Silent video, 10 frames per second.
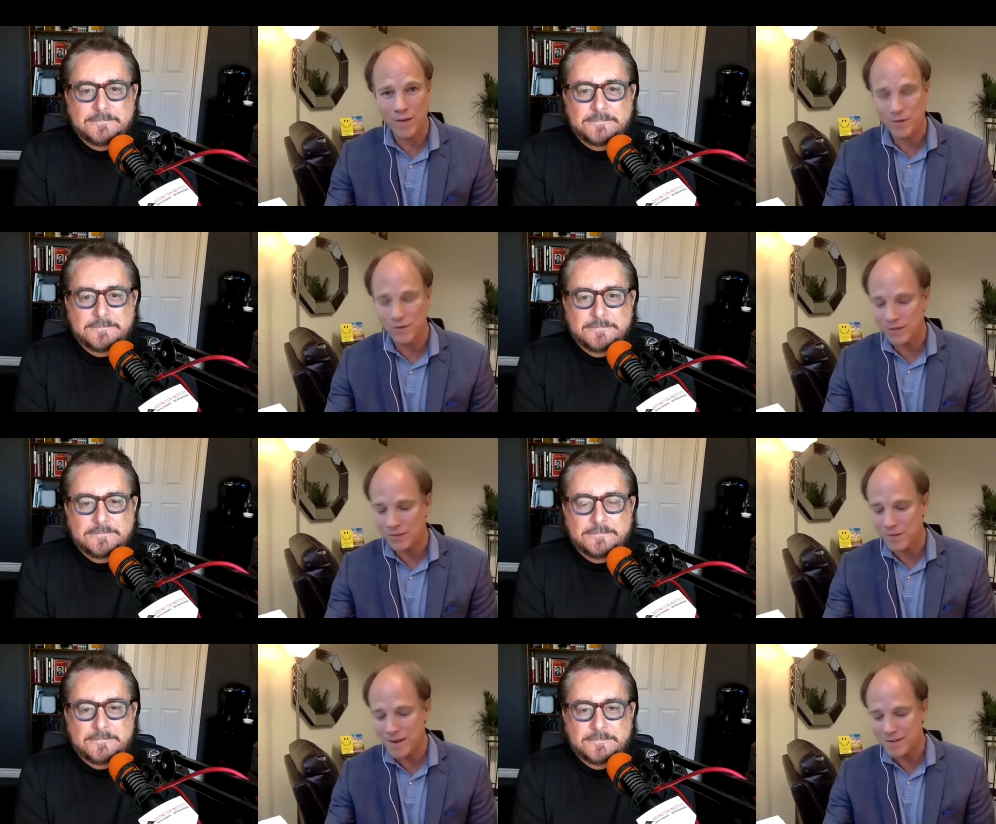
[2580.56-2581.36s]
Speaker 1: because that's
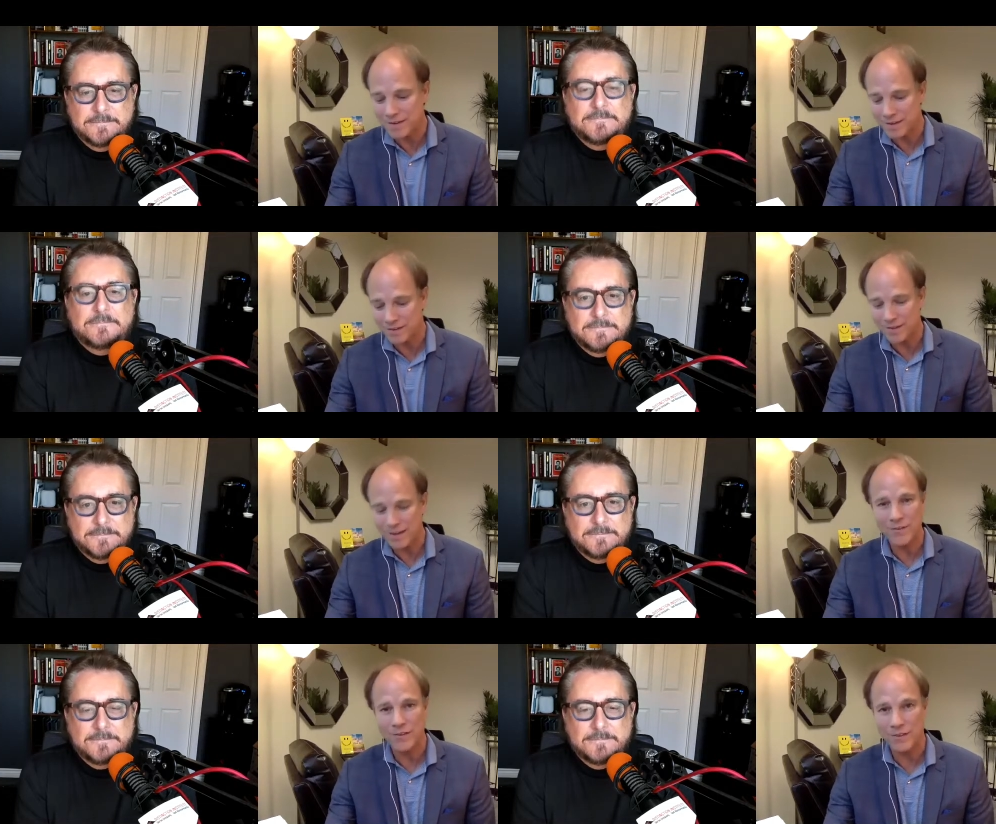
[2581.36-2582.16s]
amazing that
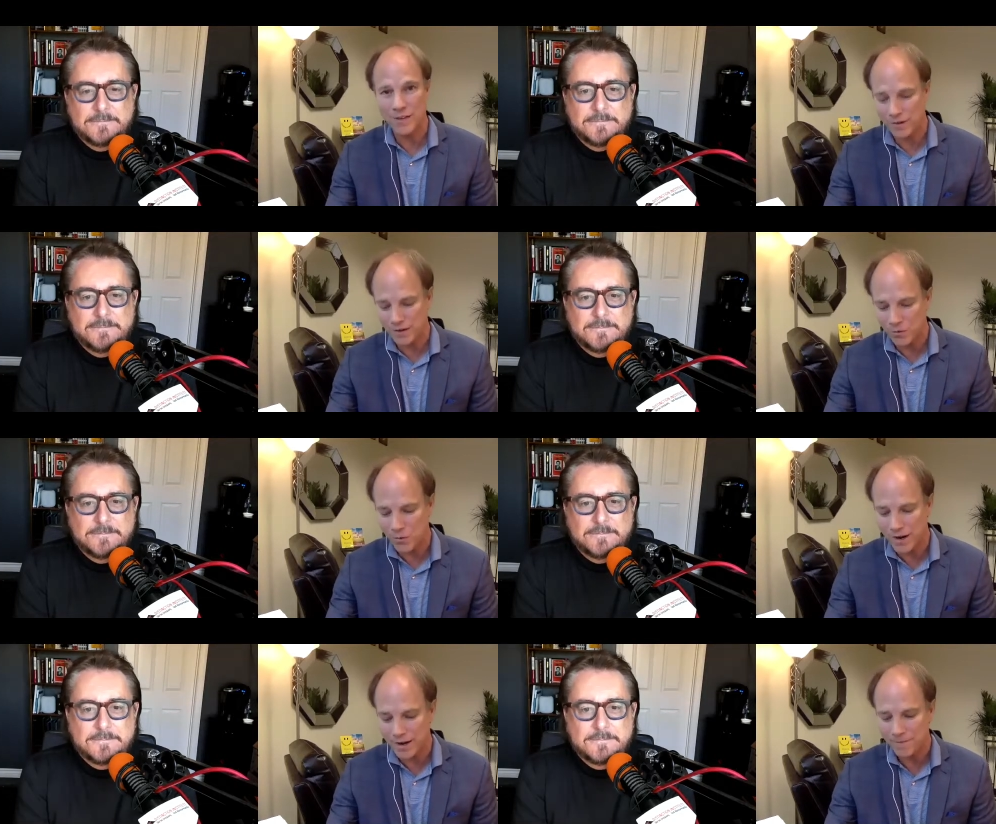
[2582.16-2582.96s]
Scott's just given it
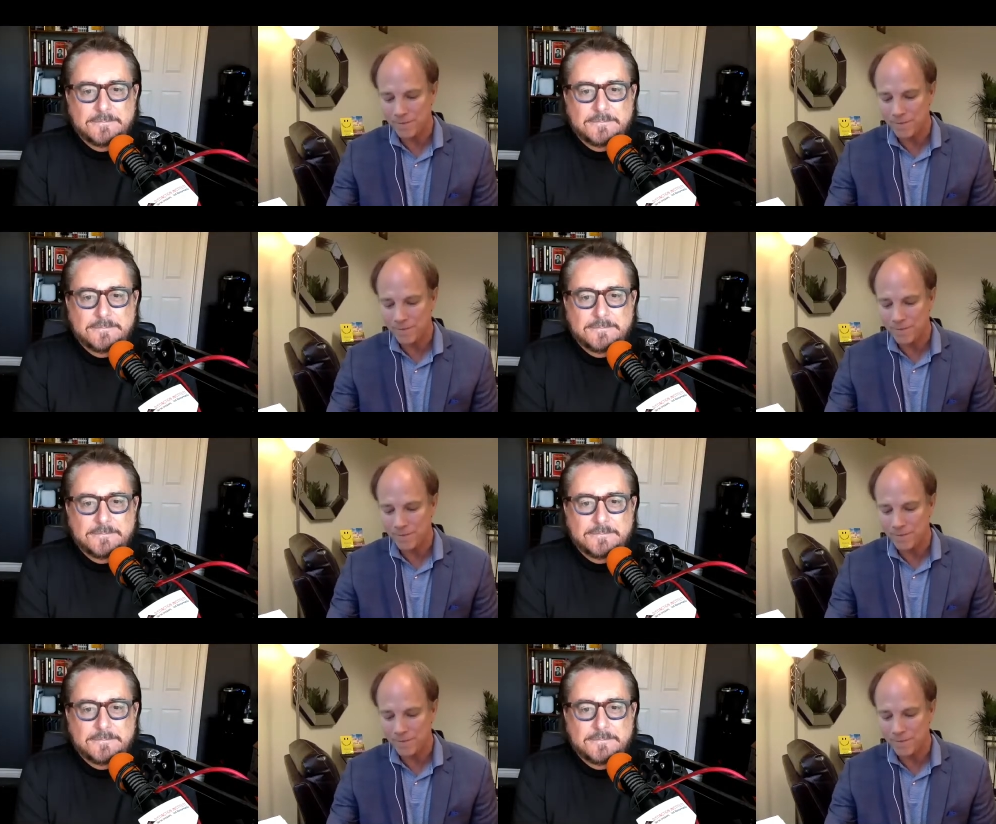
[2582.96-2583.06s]
away.